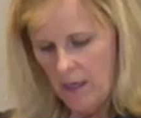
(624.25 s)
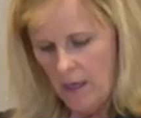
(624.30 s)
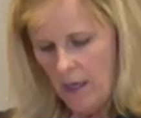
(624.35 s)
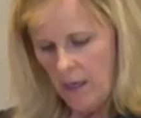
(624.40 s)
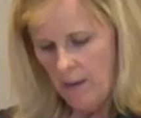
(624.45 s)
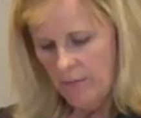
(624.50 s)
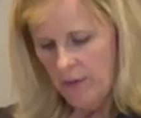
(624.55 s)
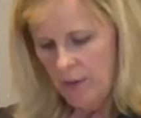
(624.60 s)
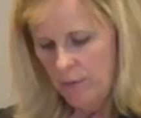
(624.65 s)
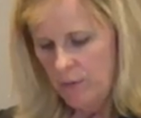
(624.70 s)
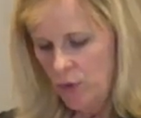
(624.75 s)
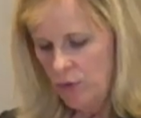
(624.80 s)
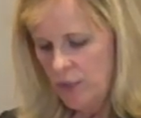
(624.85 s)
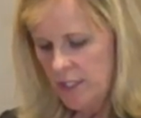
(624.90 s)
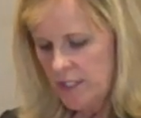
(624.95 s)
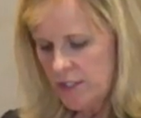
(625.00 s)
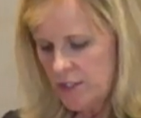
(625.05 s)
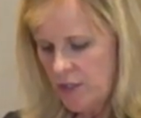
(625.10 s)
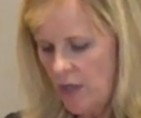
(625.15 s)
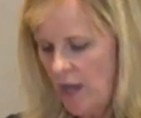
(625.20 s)
Um, the
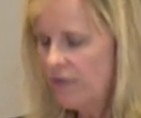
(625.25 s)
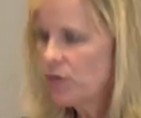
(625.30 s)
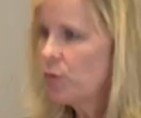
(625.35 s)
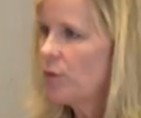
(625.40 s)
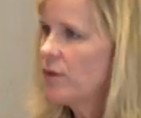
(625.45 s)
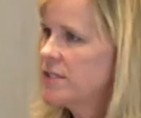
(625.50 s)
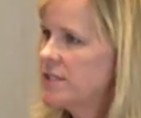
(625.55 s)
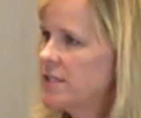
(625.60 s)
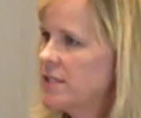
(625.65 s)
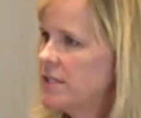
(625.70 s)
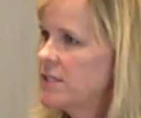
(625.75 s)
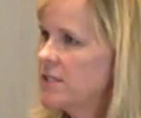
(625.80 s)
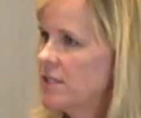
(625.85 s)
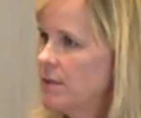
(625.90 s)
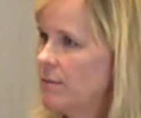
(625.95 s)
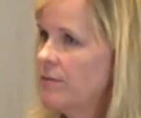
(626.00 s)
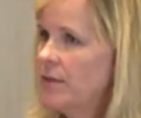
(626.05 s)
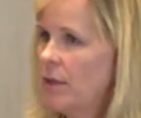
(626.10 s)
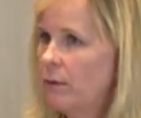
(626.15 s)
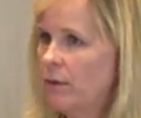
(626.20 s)
Munis software
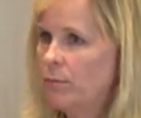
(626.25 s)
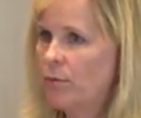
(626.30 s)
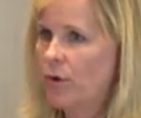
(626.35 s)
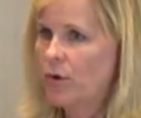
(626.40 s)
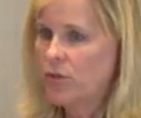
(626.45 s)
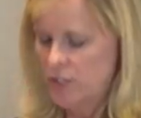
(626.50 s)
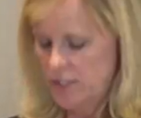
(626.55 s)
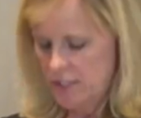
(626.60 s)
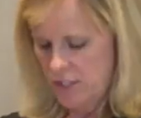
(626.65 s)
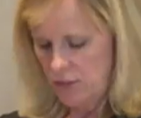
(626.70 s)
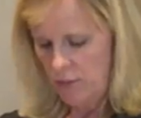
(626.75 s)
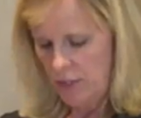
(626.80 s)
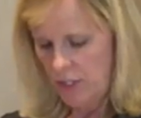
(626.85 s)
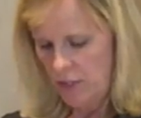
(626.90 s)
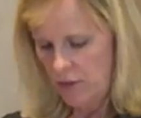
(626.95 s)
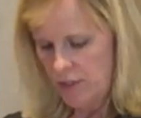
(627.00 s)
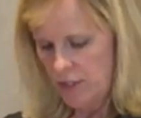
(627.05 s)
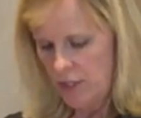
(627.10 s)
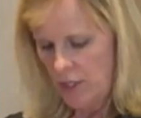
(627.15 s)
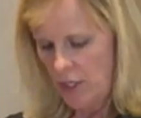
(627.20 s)
system that we purchased three
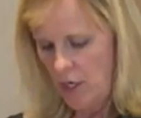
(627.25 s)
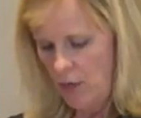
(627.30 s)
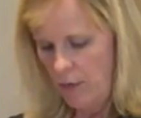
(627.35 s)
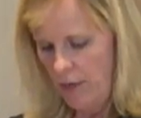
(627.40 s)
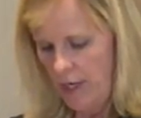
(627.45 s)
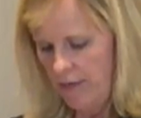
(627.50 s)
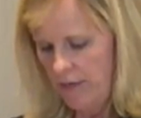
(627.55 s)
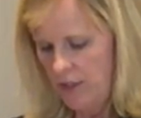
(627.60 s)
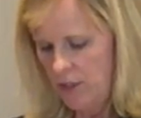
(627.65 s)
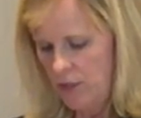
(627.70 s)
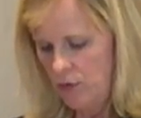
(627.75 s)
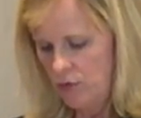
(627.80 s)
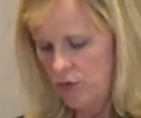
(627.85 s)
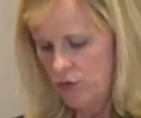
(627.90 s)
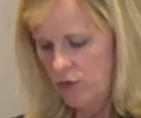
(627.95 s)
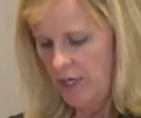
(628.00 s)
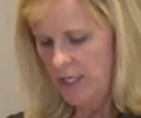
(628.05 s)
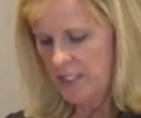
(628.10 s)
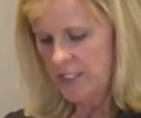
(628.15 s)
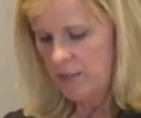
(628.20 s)
years ago and the new
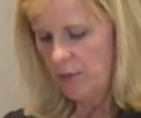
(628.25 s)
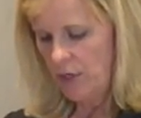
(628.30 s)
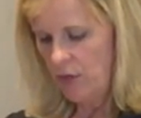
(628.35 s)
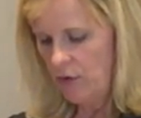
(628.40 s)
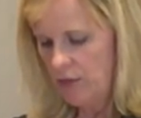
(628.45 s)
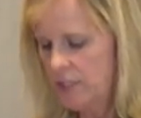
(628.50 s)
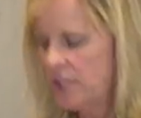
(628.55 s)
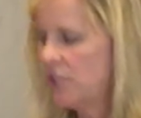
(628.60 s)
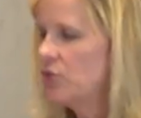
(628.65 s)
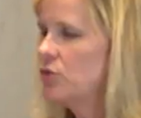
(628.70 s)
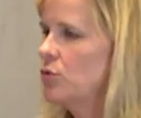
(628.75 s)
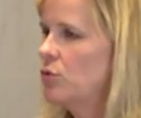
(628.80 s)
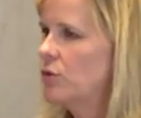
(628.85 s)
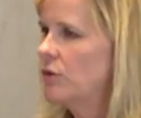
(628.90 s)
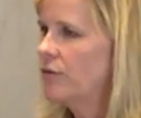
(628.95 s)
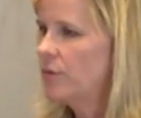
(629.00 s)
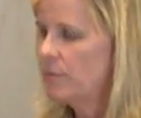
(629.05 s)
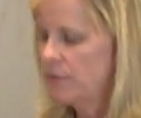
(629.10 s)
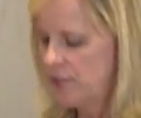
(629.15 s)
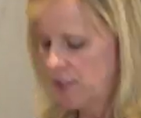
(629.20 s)
transparency tool
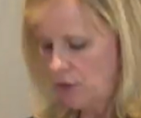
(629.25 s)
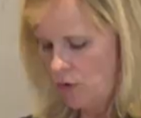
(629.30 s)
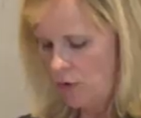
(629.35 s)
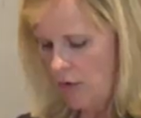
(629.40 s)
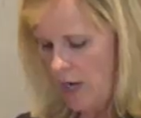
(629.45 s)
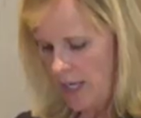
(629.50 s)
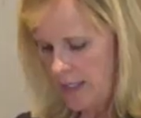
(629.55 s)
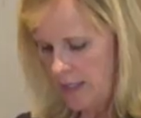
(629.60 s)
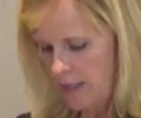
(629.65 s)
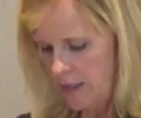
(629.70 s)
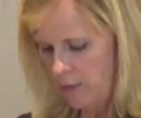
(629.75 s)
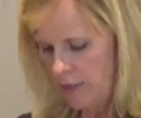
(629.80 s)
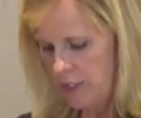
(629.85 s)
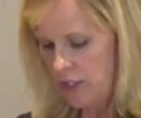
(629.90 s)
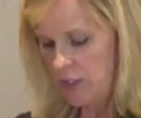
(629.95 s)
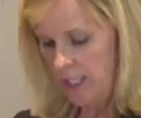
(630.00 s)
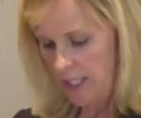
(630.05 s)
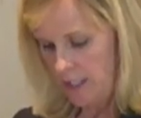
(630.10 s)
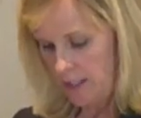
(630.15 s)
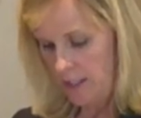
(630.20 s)
from Socrata,
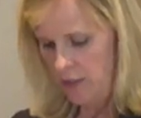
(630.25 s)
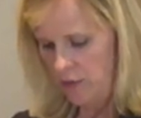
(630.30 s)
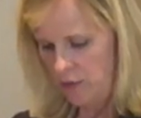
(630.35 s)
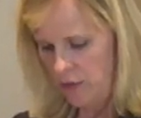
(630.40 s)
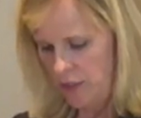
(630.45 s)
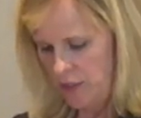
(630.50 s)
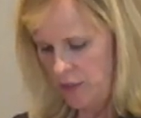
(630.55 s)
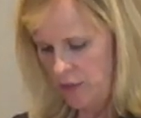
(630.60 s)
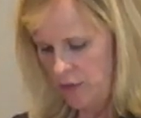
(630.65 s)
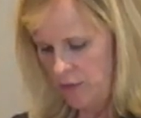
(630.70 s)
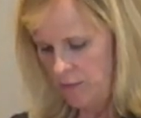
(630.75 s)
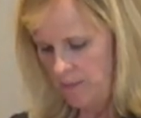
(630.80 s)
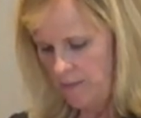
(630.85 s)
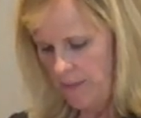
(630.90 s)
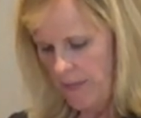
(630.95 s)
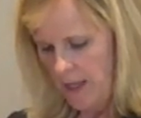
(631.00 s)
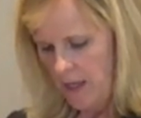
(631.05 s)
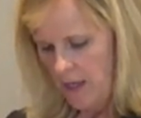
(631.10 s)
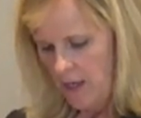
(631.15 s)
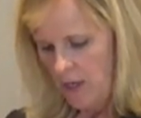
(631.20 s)
which Ted alluded to,
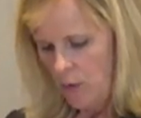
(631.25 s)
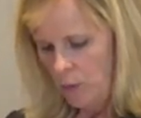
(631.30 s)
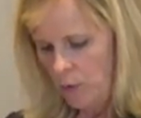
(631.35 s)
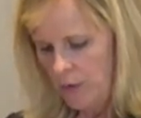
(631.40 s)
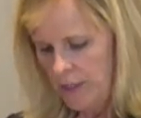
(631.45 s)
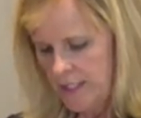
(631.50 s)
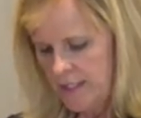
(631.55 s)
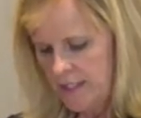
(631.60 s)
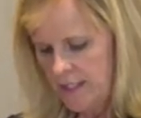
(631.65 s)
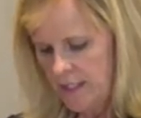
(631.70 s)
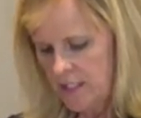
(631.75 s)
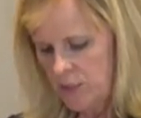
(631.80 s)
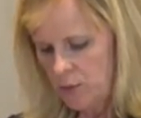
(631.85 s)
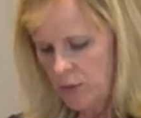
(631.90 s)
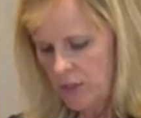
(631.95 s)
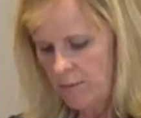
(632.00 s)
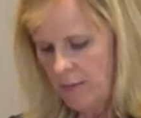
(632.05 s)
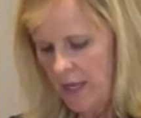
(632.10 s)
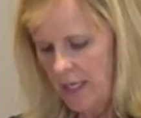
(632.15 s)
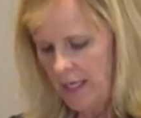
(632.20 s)
will assist
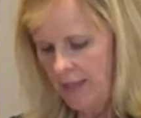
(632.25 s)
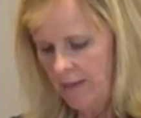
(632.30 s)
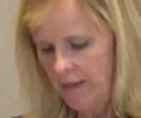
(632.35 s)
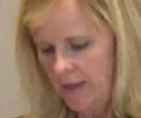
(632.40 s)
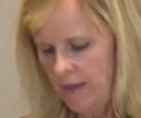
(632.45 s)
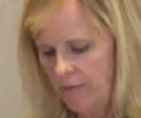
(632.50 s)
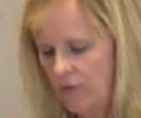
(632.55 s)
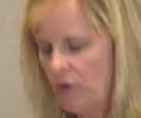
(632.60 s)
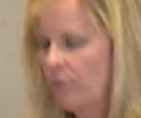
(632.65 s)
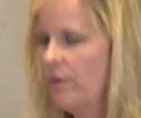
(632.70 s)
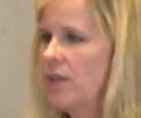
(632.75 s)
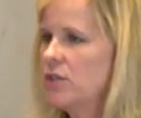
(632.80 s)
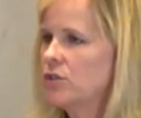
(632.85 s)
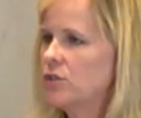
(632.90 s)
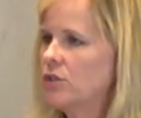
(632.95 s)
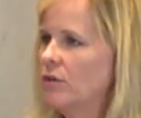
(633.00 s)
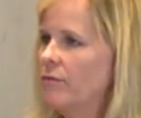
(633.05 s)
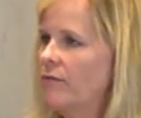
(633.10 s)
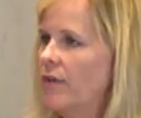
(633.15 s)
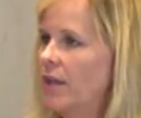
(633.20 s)
with making the
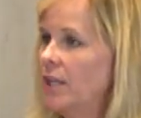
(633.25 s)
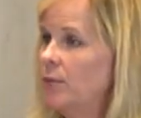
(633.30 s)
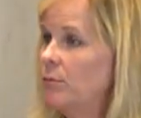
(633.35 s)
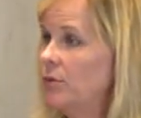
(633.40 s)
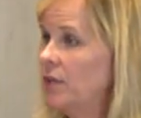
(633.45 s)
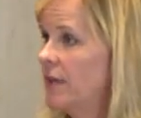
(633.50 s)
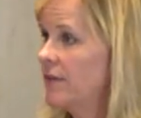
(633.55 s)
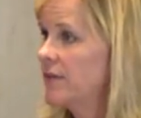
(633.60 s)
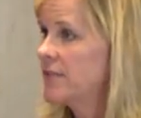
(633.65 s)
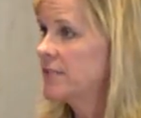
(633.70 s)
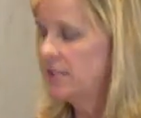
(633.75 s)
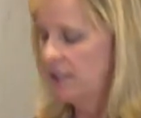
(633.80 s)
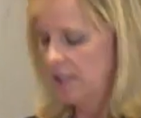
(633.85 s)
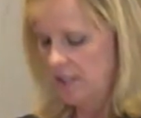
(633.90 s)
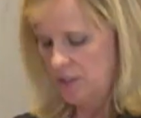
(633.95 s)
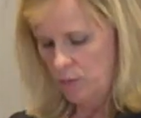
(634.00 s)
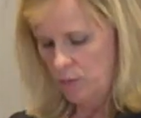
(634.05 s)
information available on the city's